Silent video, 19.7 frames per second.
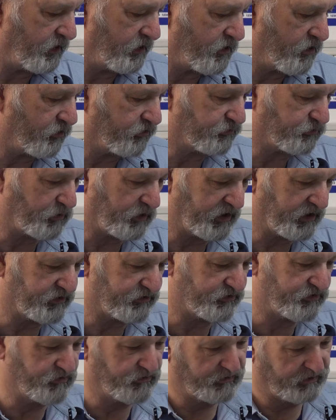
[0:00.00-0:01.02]
knows what he's
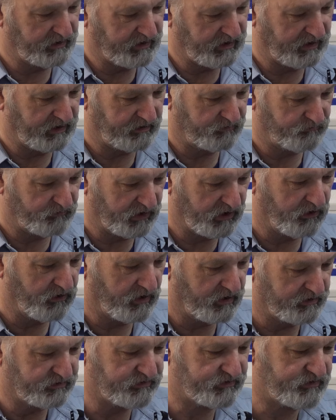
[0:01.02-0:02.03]
doing in
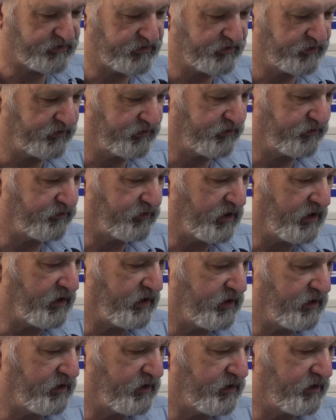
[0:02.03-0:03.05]
regards to
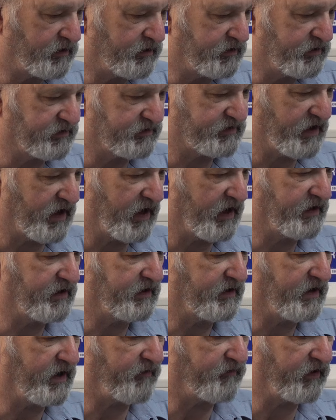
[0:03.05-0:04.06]
design
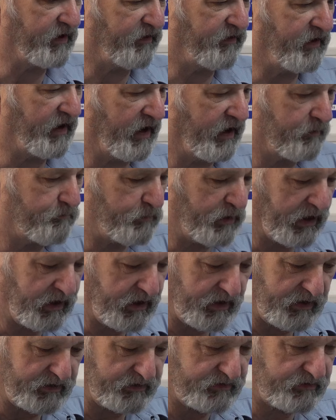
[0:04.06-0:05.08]
and everything,
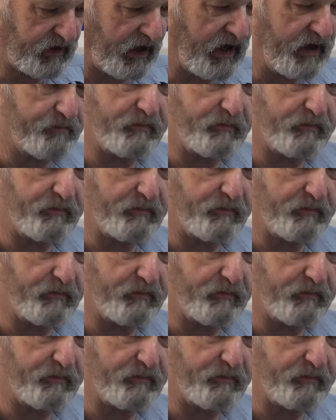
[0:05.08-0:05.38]
because I